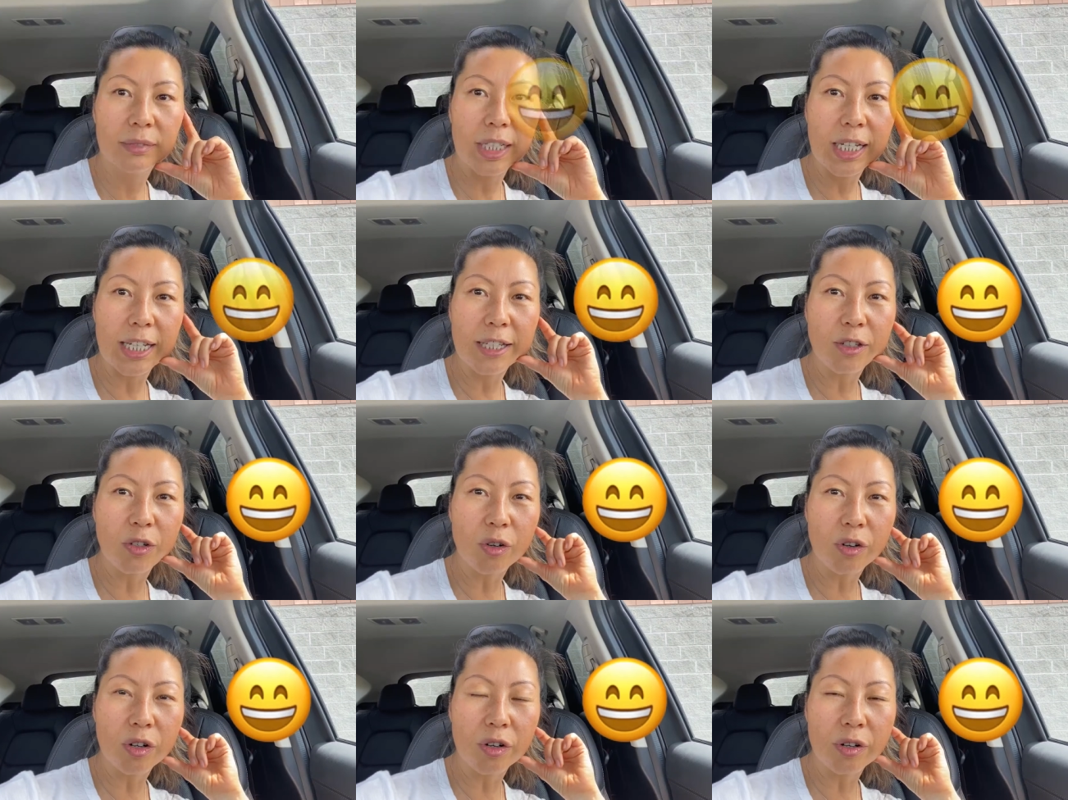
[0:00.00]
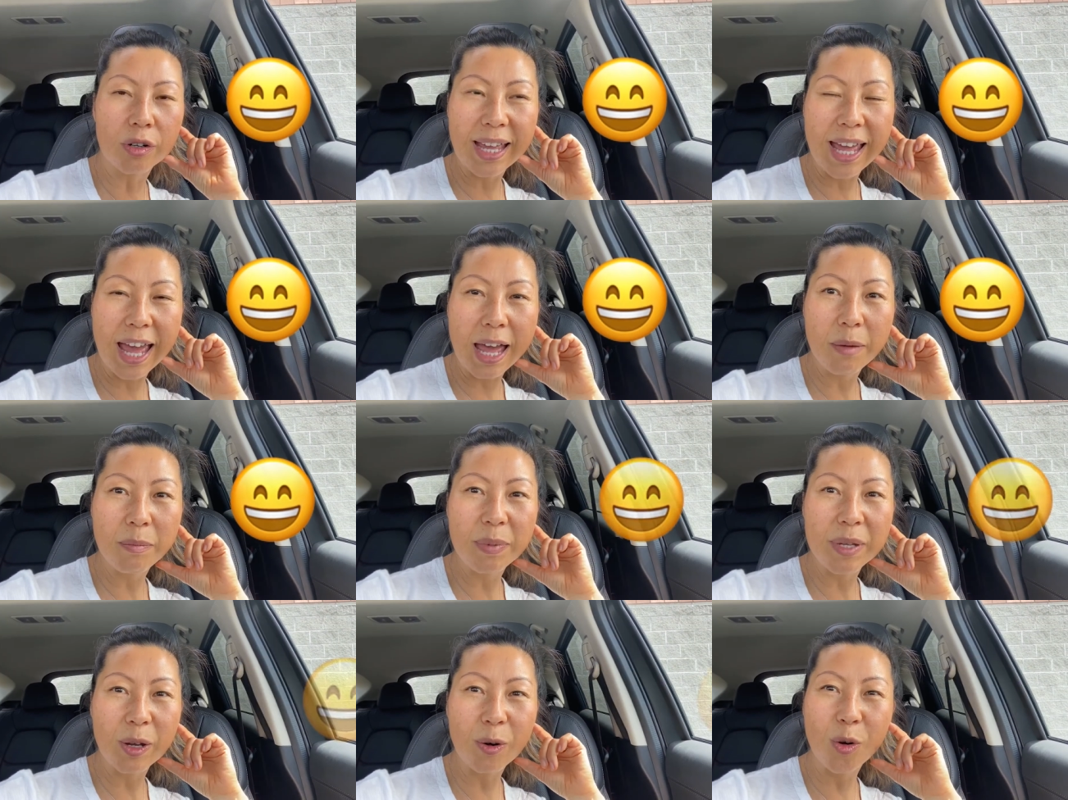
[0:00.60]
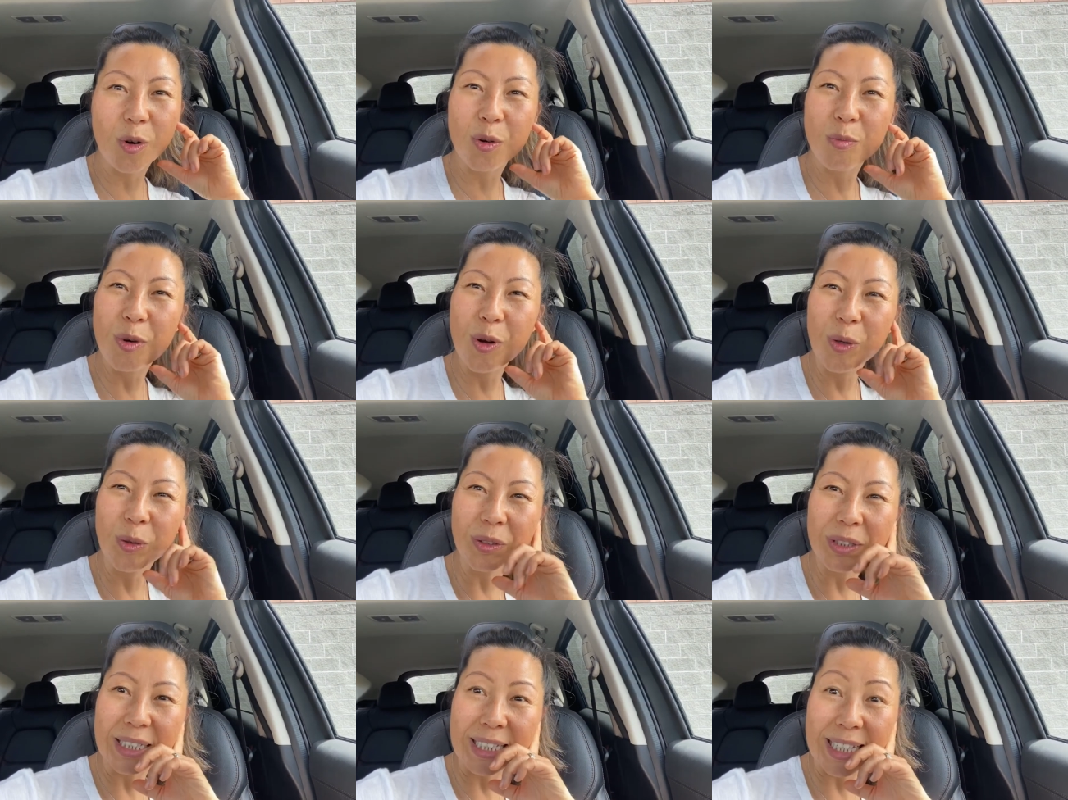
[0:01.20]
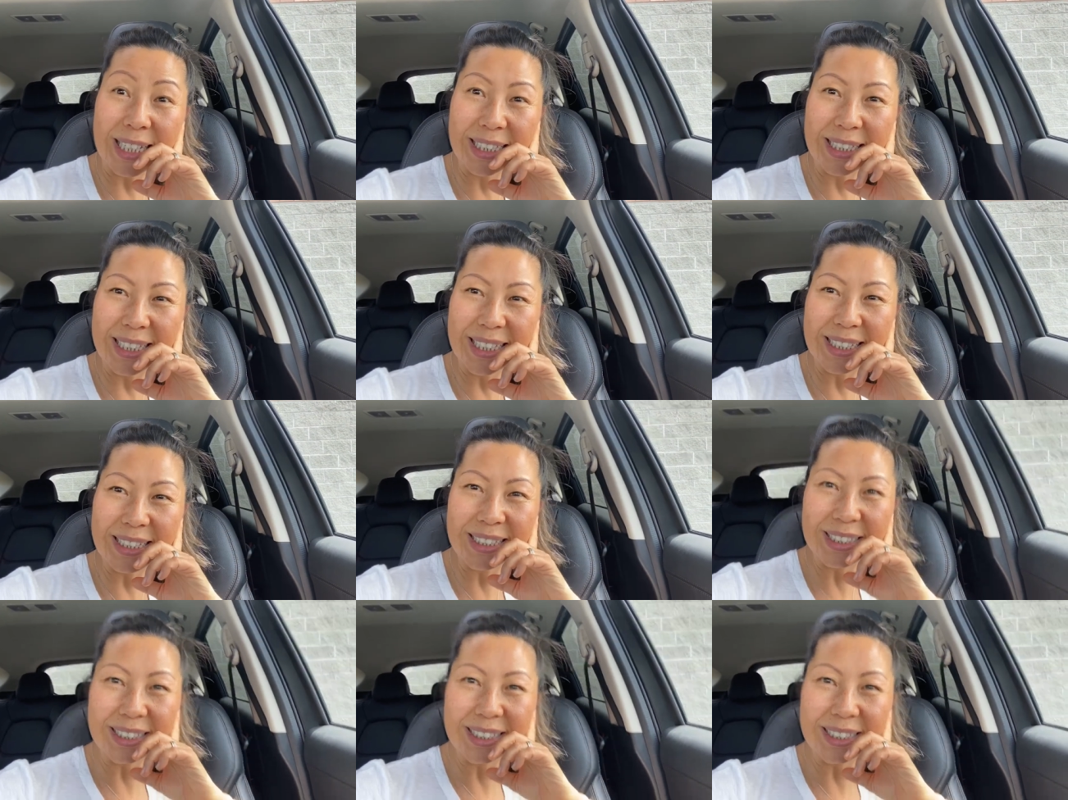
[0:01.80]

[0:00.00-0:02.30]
and your happy hormone kicked in